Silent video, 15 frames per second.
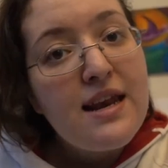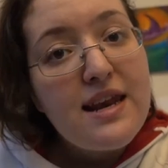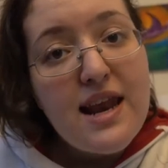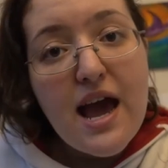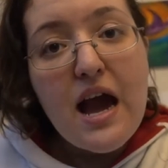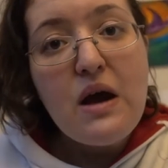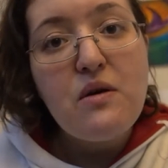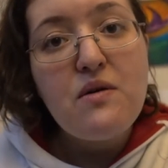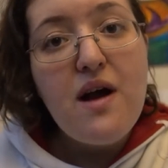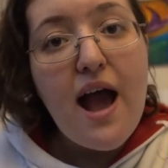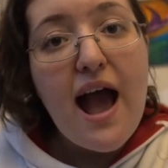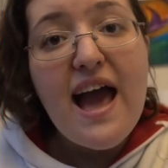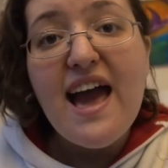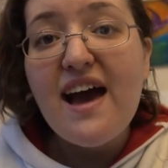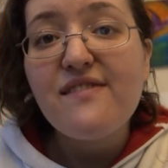Now,
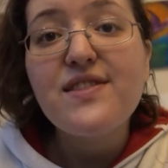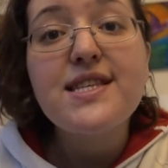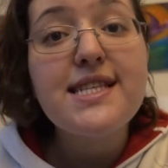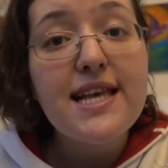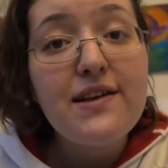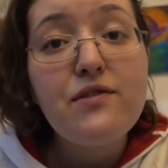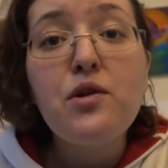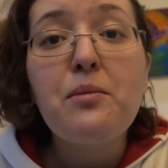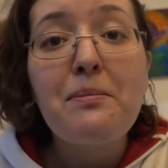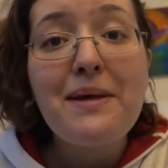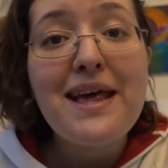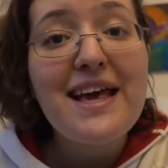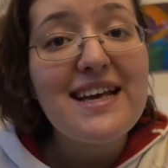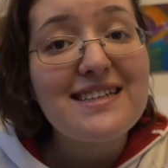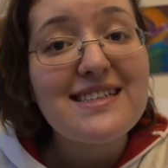I have this evil
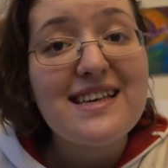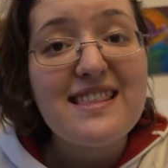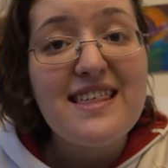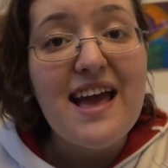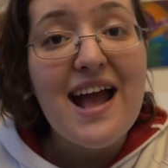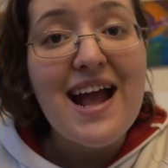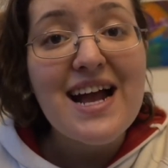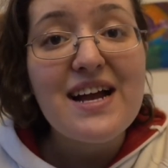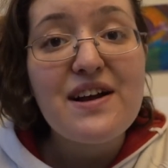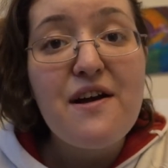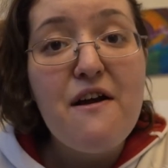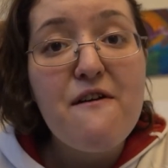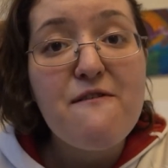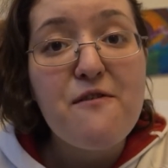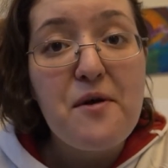being to thank
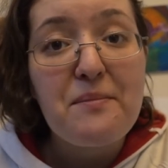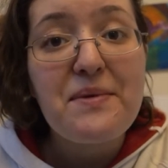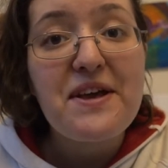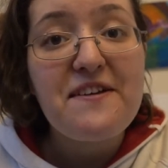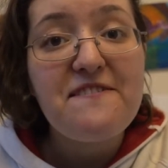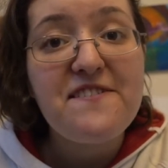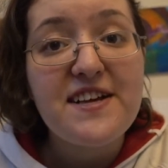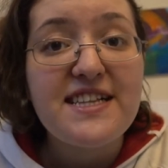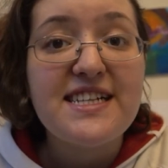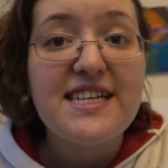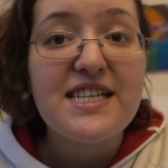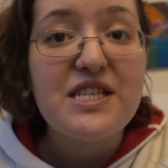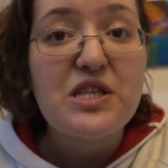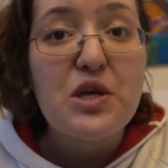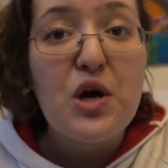for me
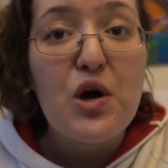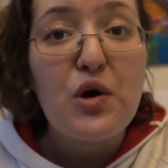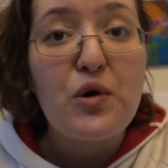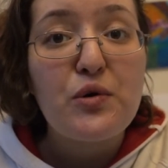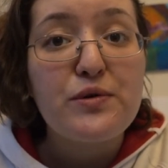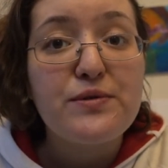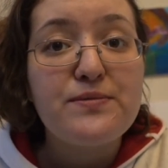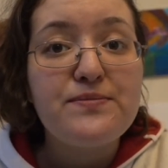feeling so...